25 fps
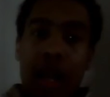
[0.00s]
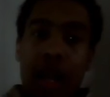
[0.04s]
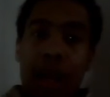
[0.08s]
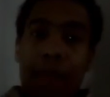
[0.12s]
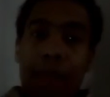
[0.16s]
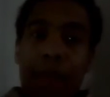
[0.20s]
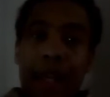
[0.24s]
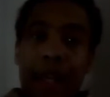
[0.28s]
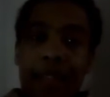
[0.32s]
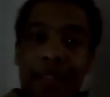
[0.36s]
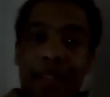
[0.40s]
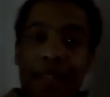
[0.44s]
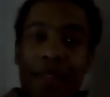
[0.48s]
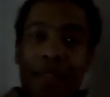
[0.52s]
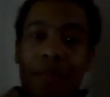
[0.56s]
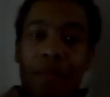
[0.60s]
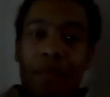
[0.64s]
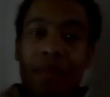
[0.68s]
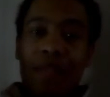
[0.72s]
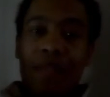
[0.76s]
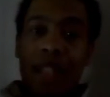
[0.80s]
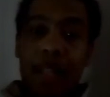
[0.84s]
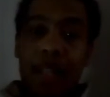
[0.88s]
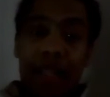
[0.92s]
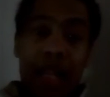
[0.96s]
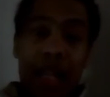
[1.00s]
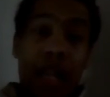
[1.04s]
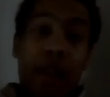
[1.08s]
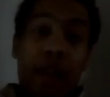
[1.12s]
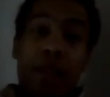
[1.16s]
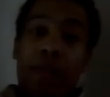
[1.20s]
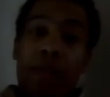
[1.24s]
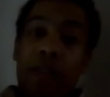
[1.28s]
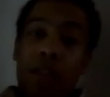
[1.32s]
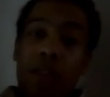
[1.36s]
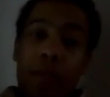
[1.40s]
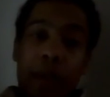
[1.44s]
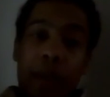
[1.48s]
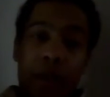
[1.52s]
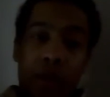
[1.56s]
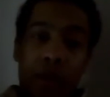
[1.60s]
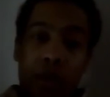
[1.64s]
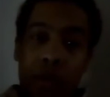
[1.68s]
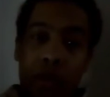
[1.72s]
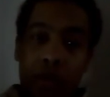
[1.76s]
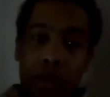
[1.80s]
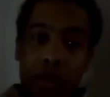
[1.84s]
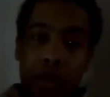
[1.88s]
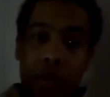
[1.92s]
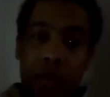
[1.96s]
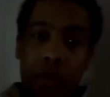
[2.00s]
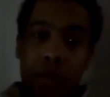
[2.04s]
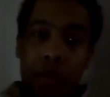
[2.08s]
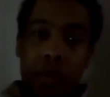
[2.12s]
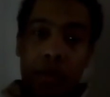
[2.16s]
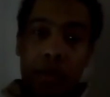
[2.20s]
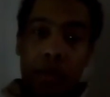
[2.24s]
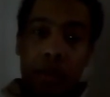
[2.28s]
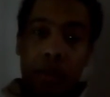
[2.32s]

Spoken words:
A bit xenophobic also.